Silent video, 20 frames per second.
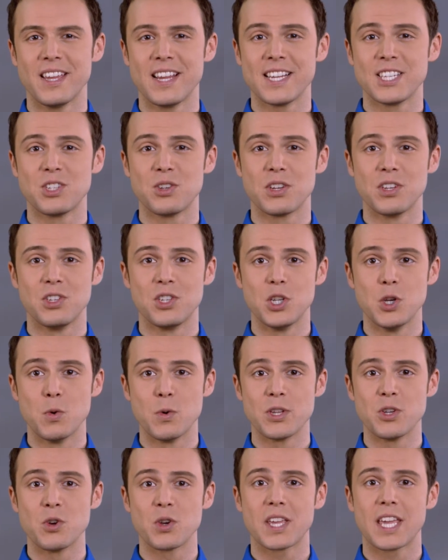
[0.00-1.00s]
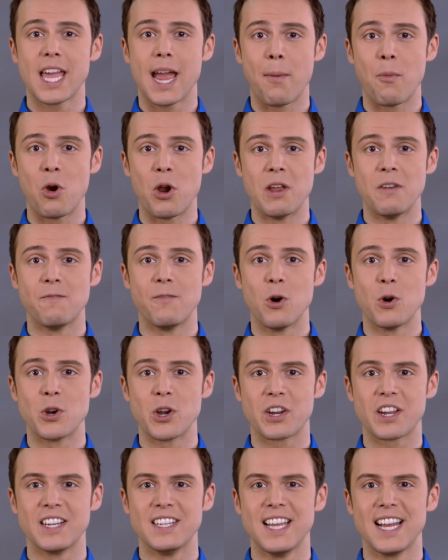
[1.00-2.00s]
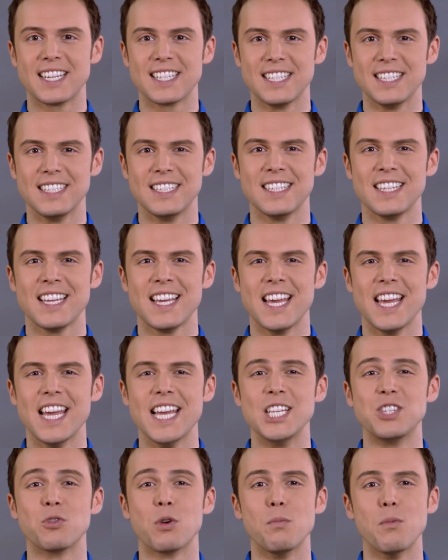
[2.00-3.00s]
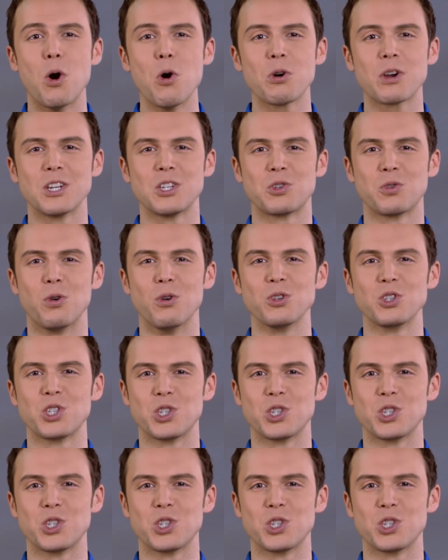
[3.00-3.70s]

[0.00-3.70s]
things you can do when your camera and phone are connected is remote control